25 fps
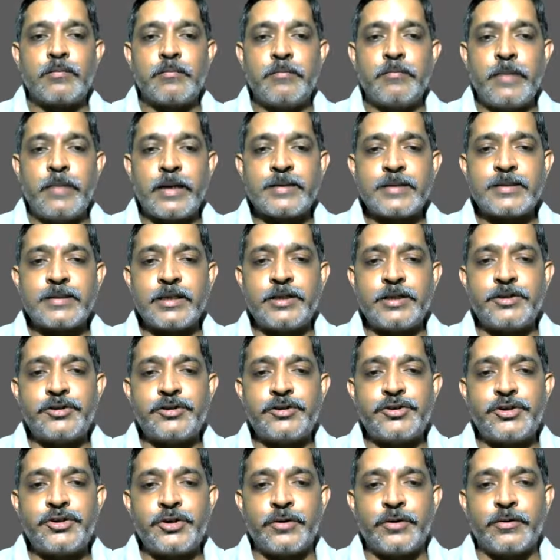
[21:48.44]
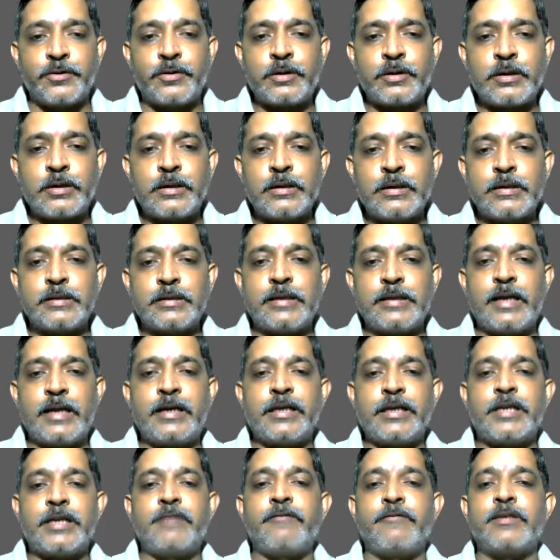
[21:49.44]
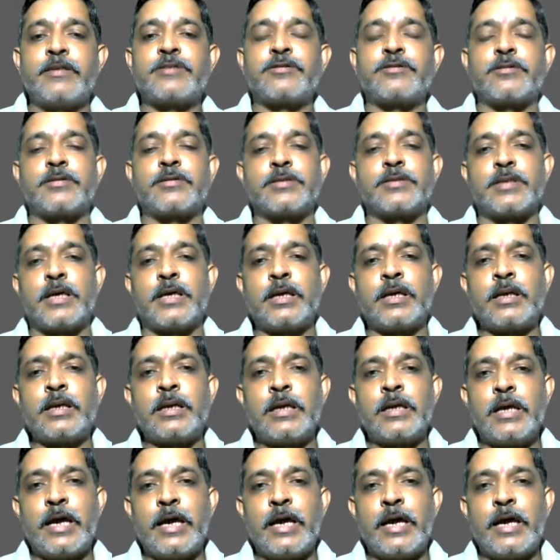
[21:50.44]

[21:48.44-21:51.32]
makes it sure that investors are